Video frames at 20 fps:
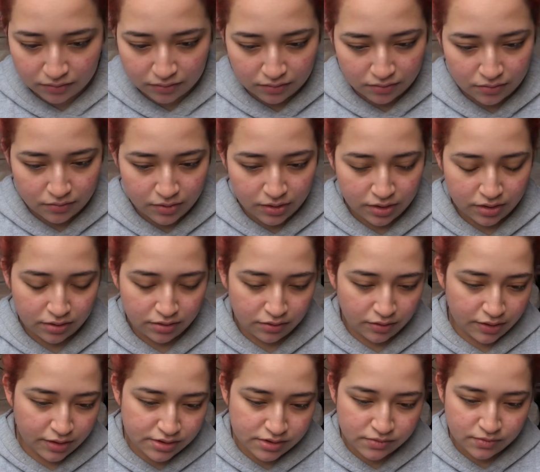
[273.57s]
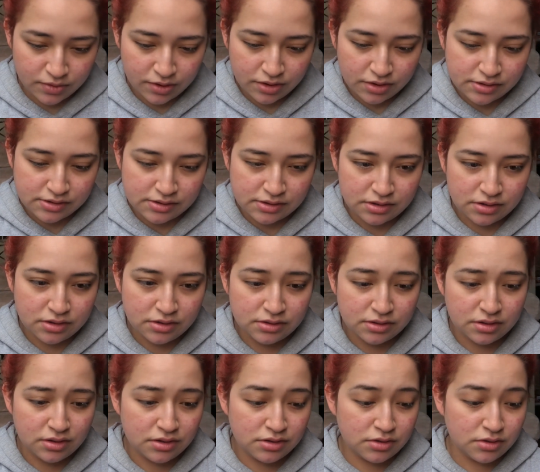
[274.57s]
Okay, are you guys ready to see this?
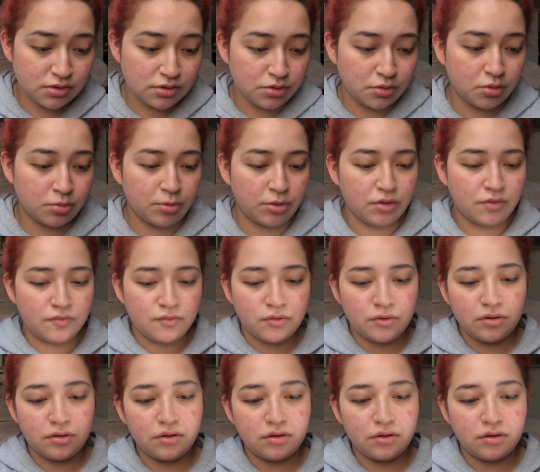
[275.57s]
It is so beautiful.